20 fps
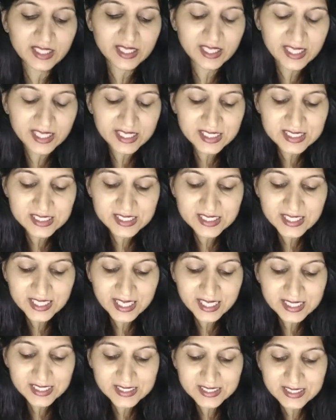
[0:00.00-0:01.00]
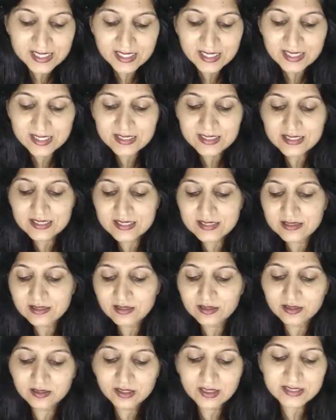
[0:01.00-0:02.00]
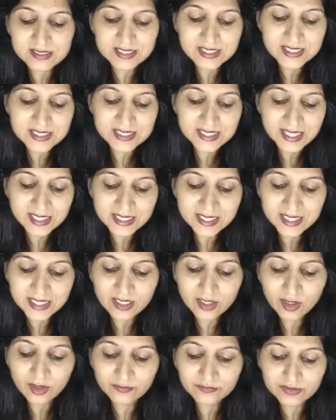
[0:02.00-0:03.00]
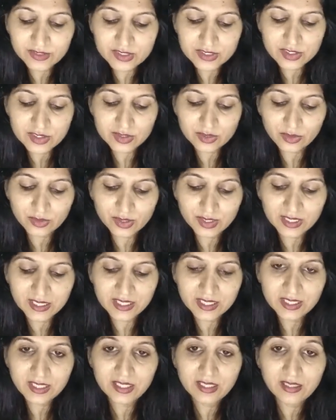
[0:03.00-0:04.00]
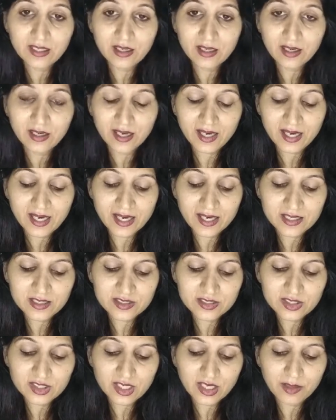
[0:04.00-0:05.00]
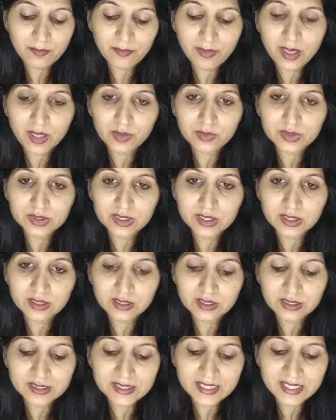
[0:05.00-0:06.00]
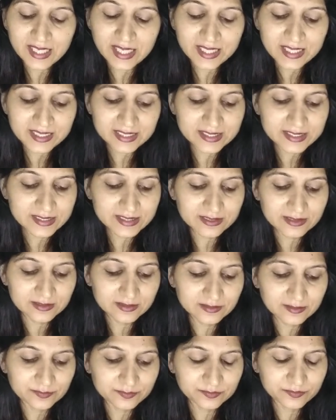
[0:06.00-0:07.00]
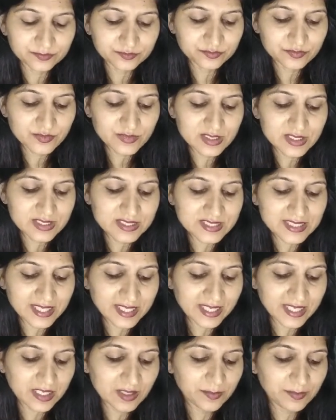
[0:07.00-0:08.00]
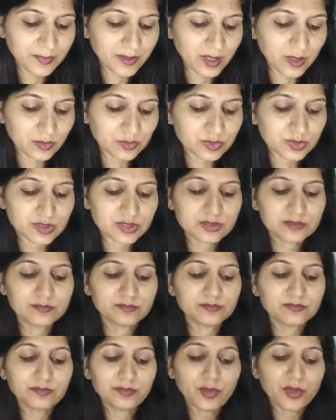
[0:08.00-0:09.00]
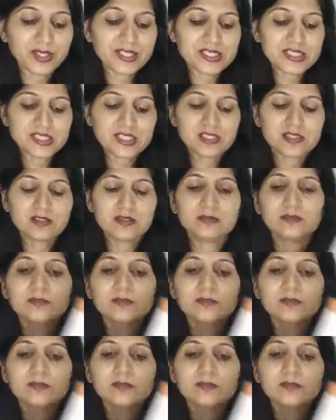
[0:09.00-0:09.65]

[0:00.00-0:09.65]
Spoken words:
It tells us the setting of the story and about the character. Second point.